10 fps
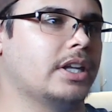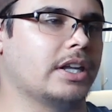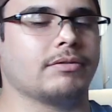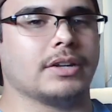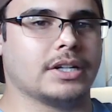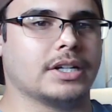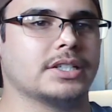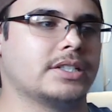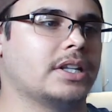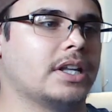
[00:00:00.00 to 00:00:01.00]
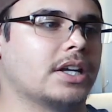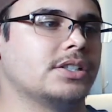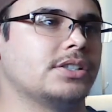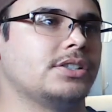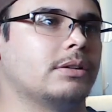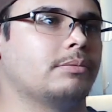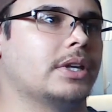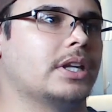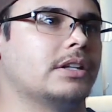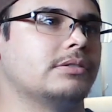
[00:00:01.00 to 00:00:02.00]
If he does, then they can just jump
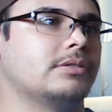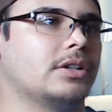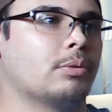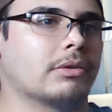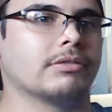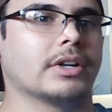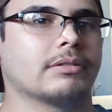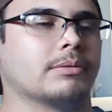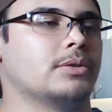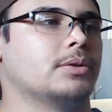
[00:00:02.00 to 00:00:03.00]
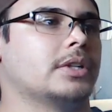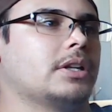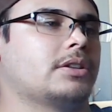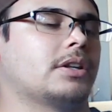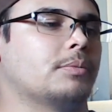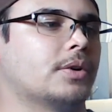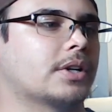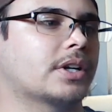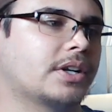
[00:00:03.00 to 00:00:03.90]
in and, you know, prevent him from doing anything more.